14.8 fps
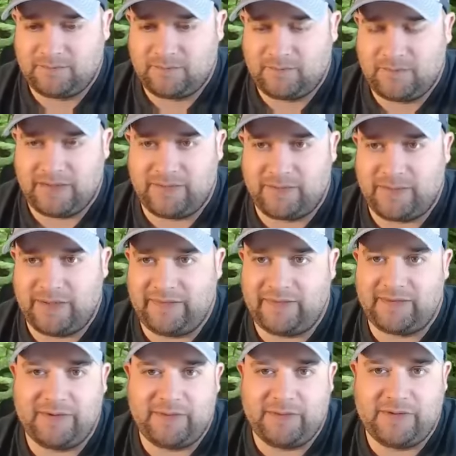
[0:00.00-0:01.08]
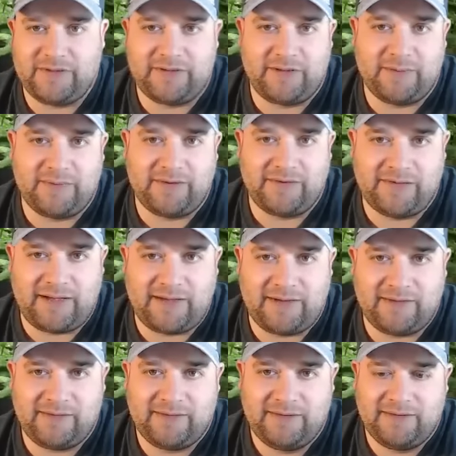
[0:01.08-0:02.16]
It was basically we showed up at his
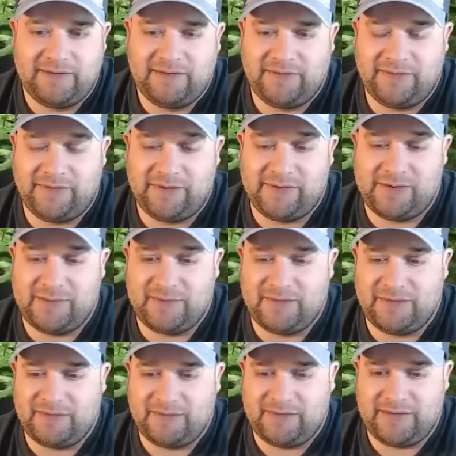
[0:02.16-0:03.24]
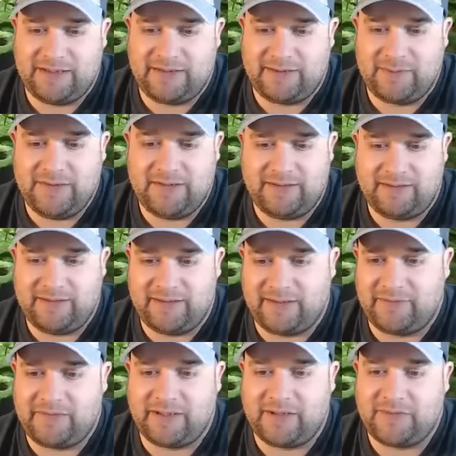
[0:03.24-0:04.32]
house, filmed, and immediately
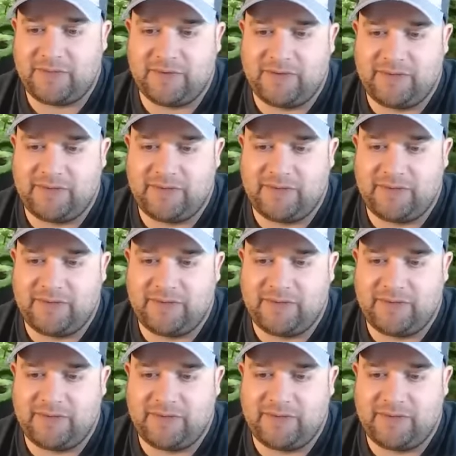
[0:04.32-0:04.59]
left afterwards.